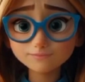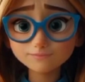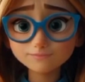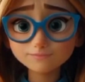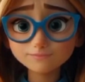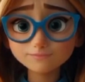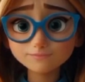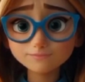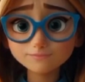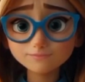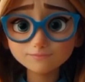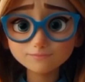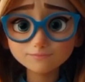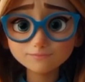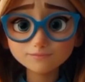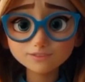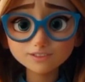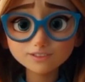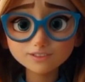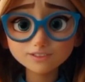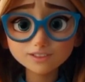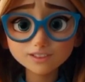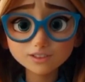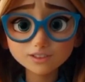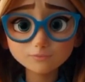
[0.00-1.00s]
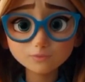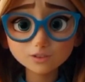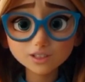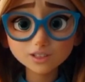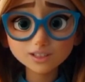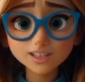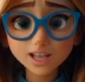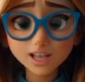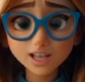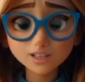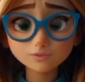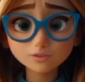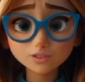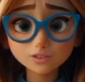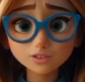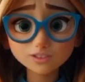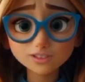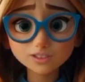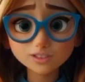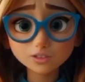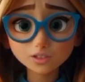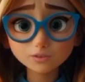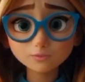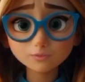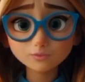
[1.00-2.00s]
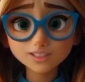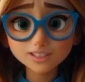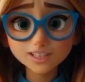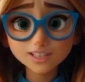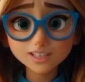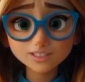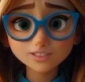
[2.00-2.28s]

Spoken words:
the doctor came out saying sadly,